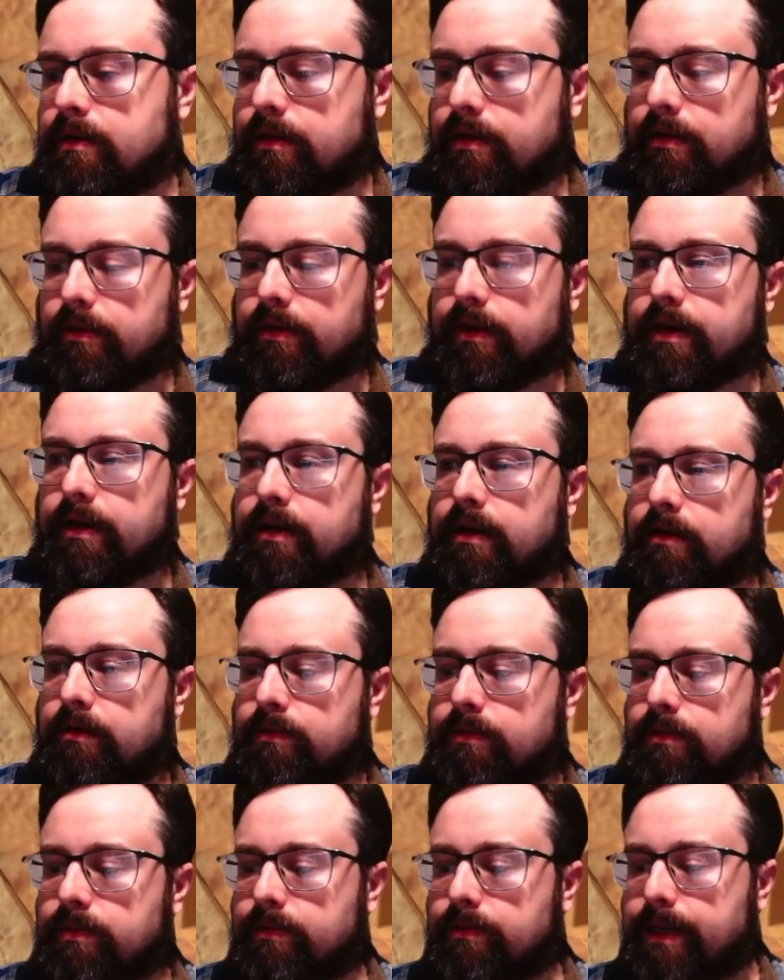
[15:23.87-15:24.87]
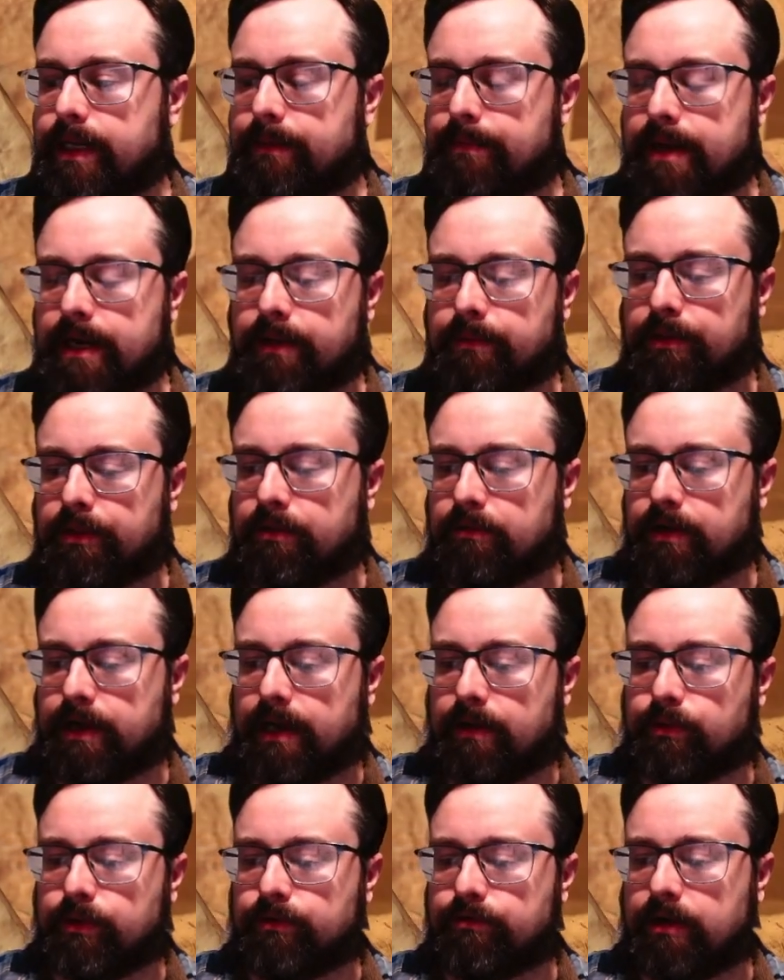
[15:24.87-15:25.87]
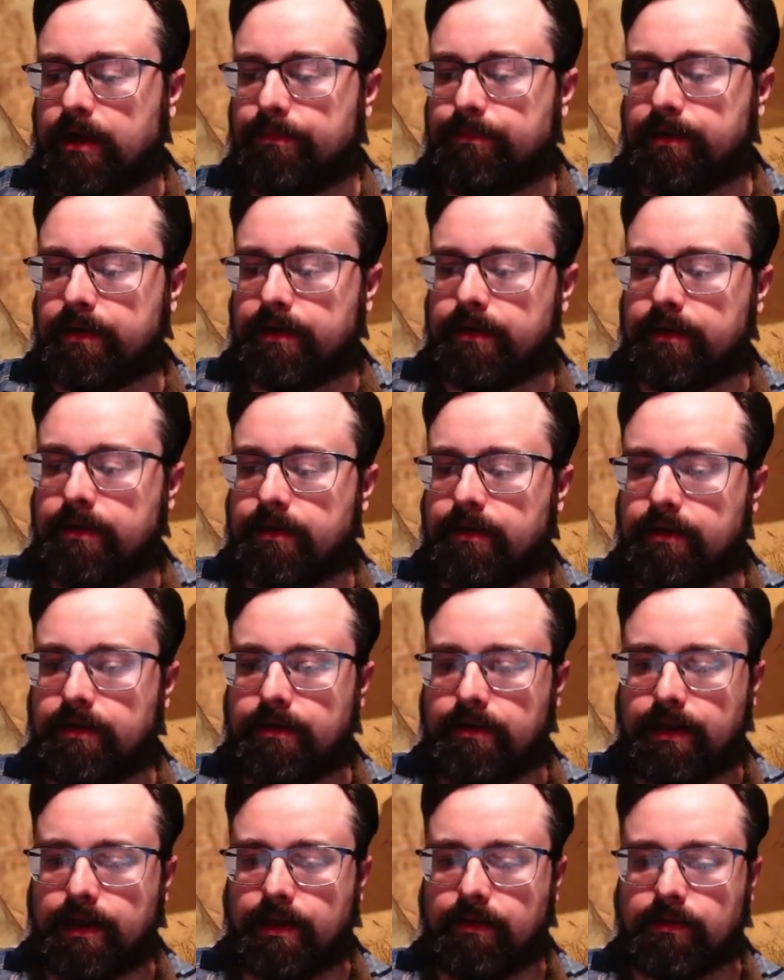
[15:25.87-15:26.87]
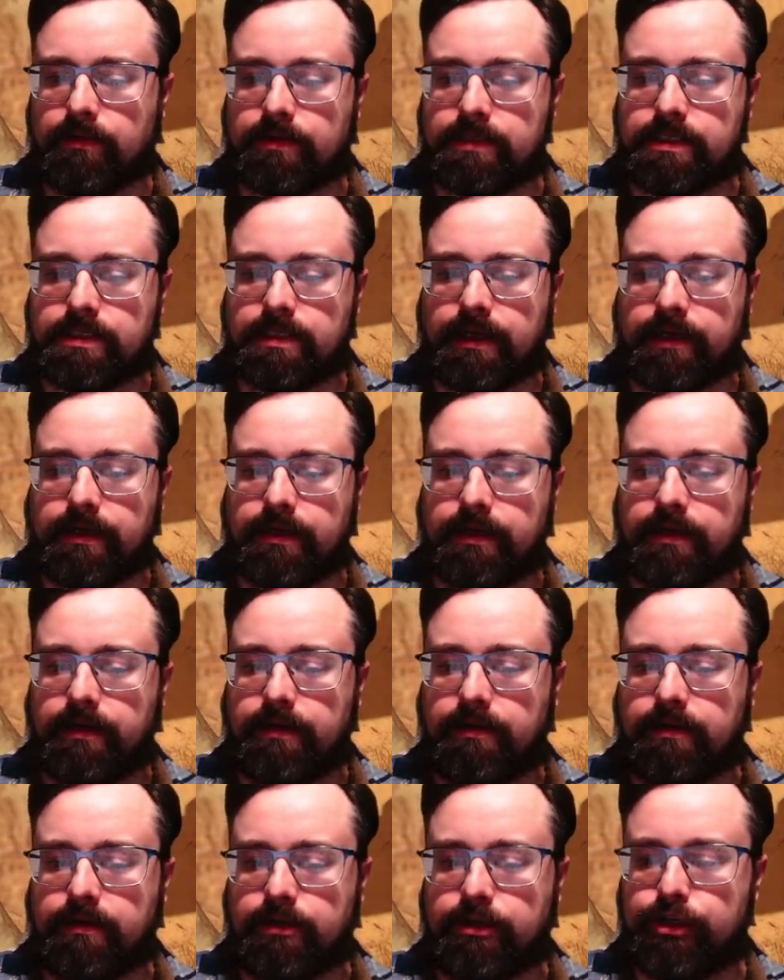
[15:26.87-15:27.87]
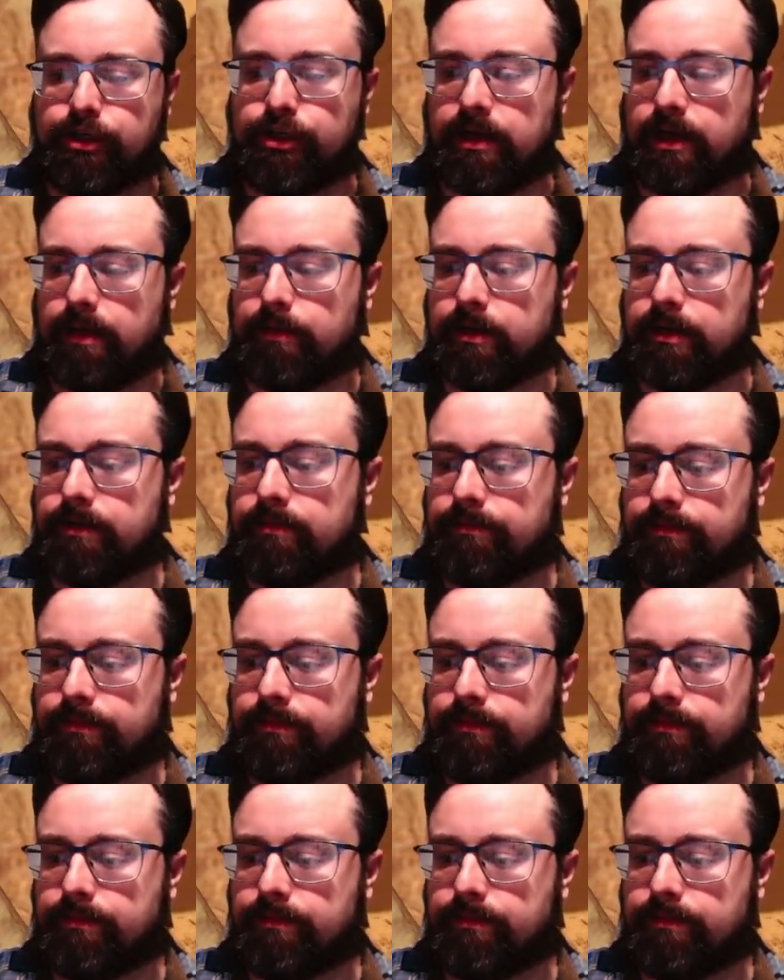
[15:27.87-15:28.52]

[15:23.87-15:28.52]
There they go. And we get back up to 3. I will drop in our second Shaman.